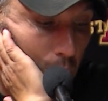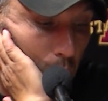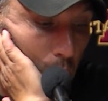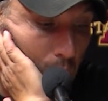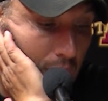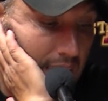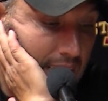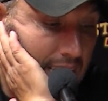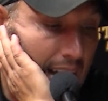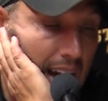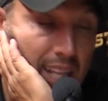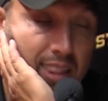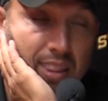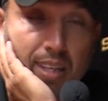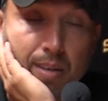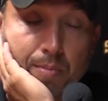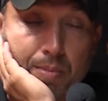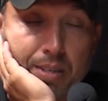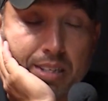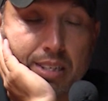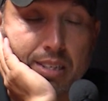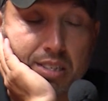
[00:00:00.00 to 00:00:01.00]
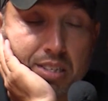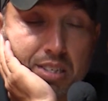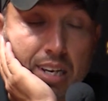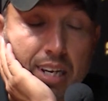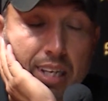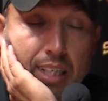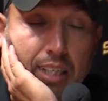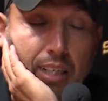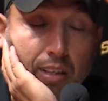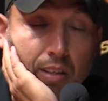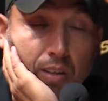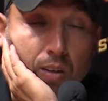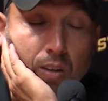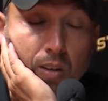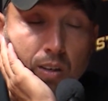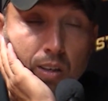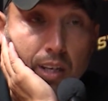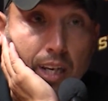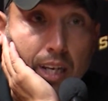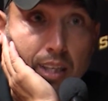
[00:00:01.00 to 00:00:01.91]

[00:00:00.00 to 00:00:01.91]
we got them into second and long.